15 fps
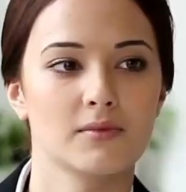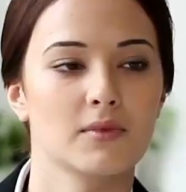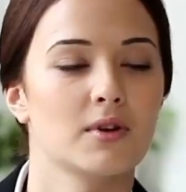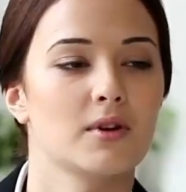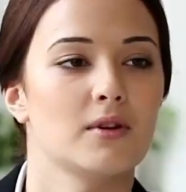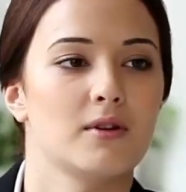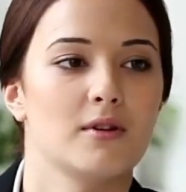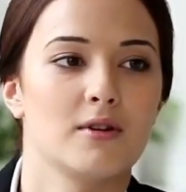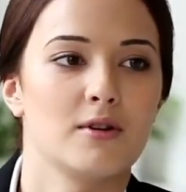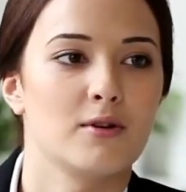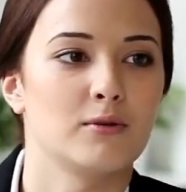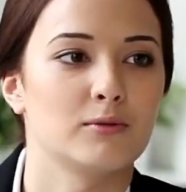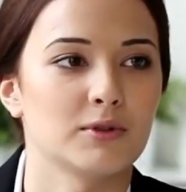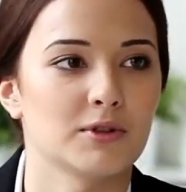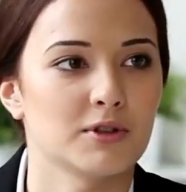Besides, your
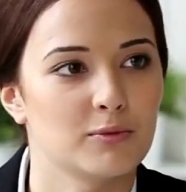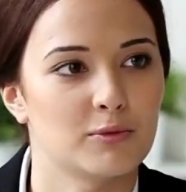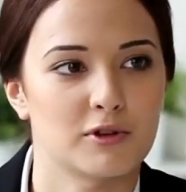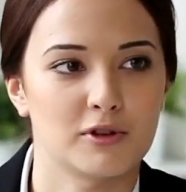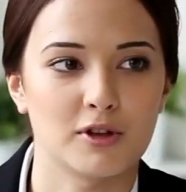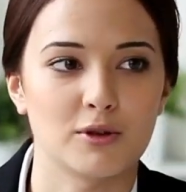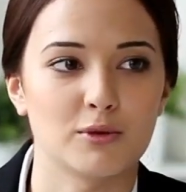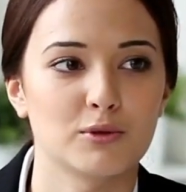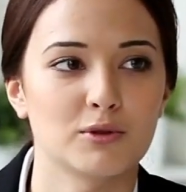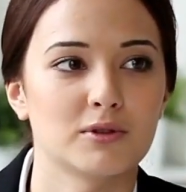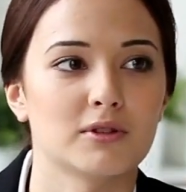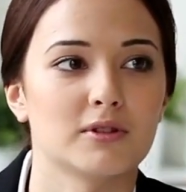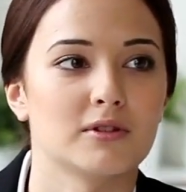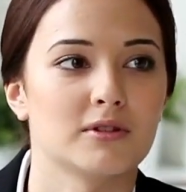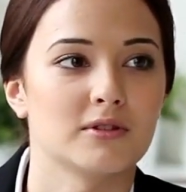investors will demand it.